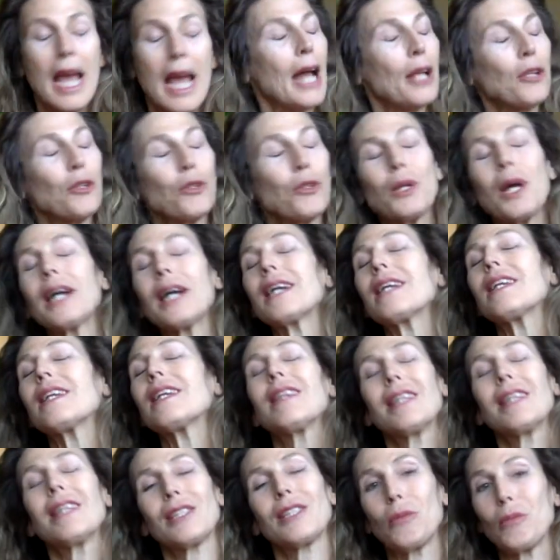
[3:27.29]
And you're not going to
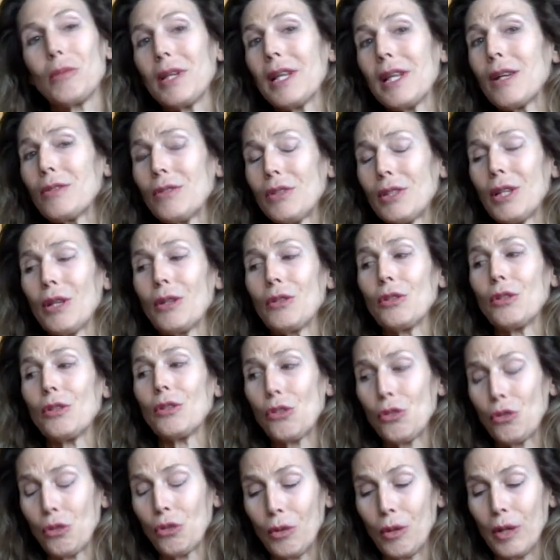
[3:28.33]
let somebody else tell your
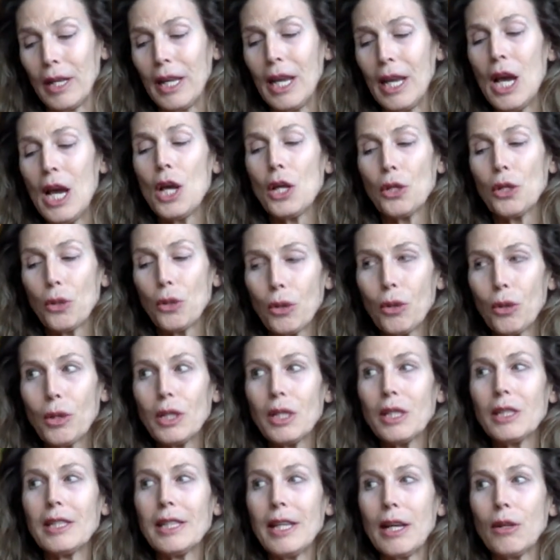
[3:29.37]
story. You're going
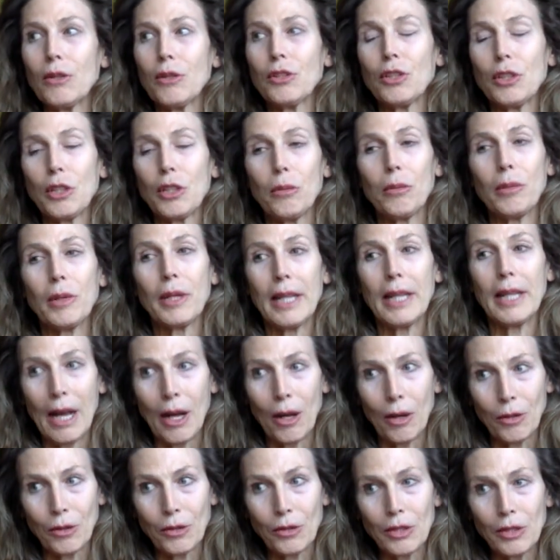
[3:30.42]
to tell somebody
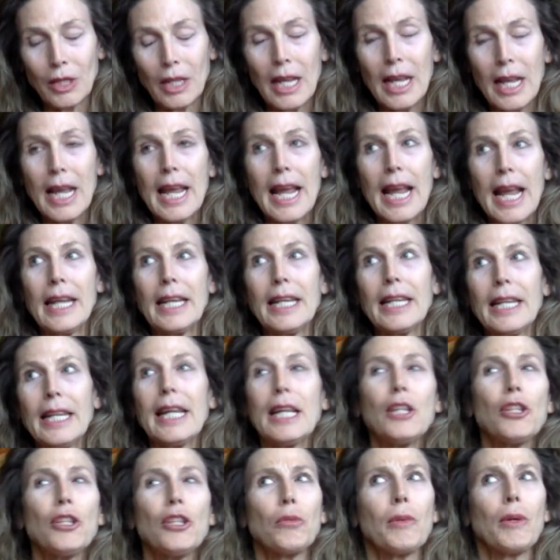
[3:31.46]
else in an
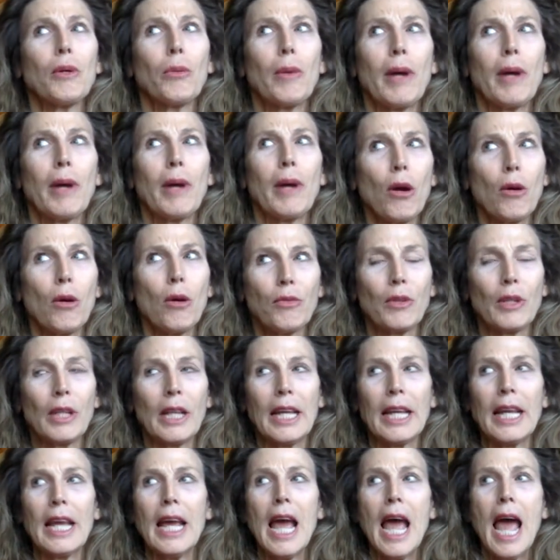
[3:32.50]
intimate way,
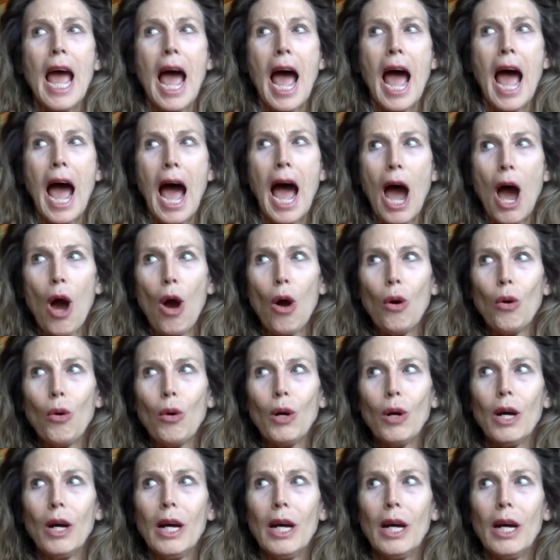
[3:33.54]
hopefully,
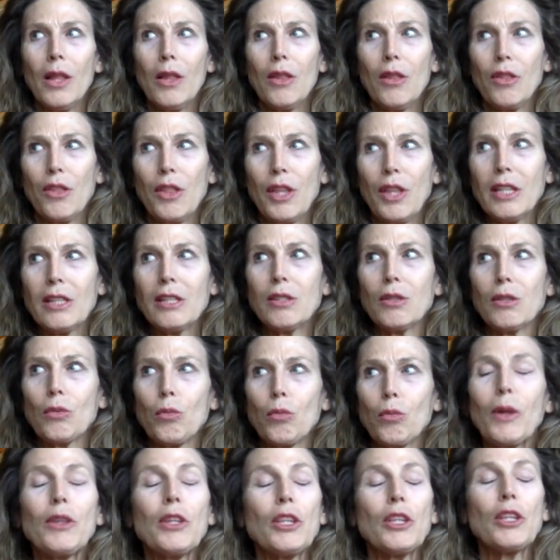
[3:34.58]
how this,
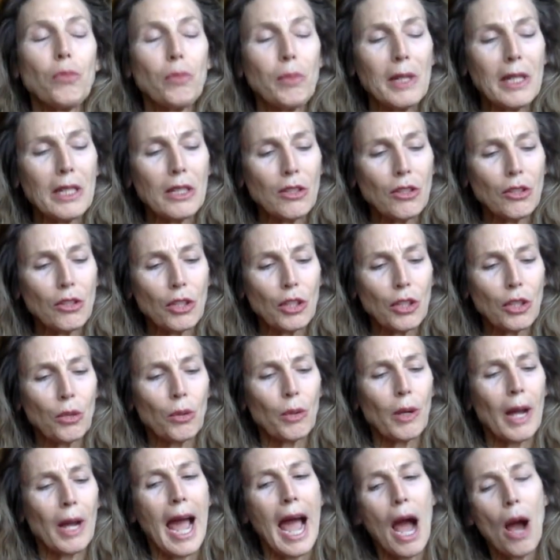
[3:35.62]
what this means to
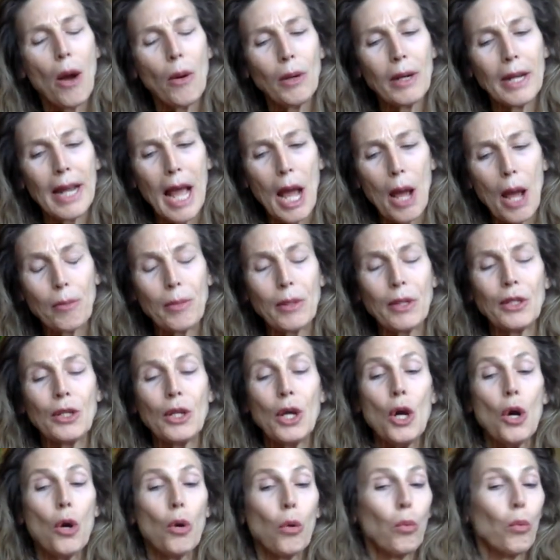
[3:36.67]
you, how it happened,
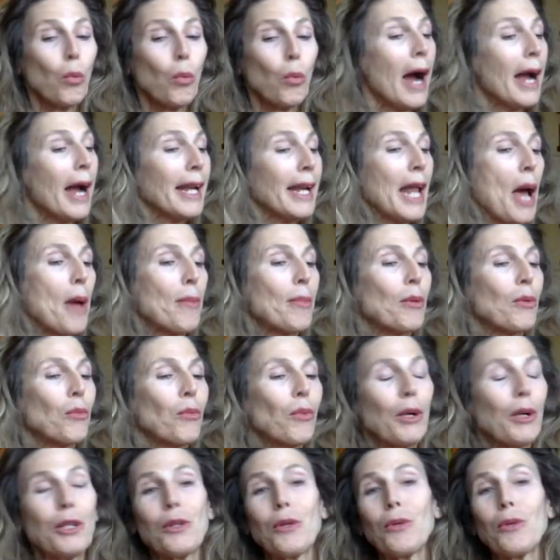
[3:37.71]
why it happened,
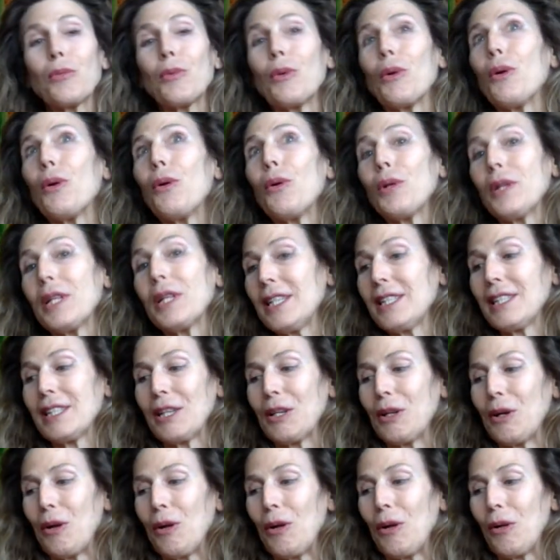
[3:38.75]
what your role is
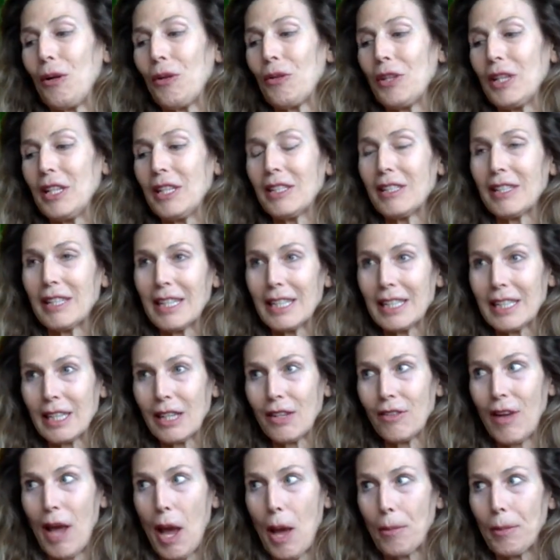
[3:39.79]
in all these things that
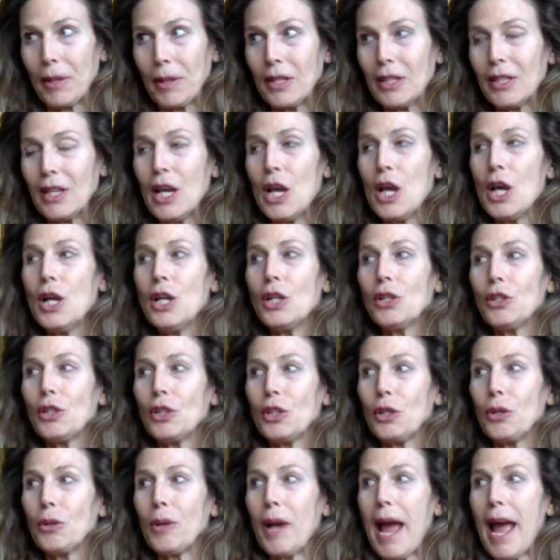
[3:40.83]
have happened to
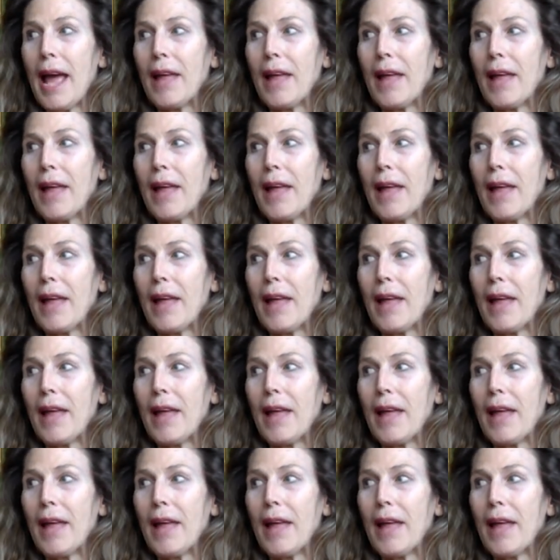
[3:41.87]
you.